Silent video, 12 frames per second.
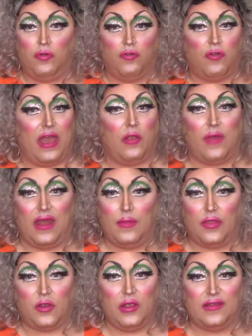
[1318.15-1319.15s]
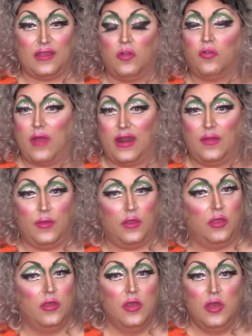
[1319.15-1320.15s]
drag grandmother is
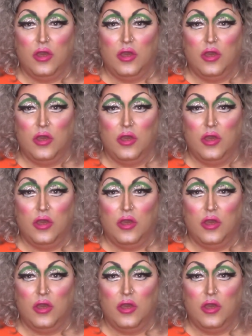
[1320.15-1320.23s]
incredible.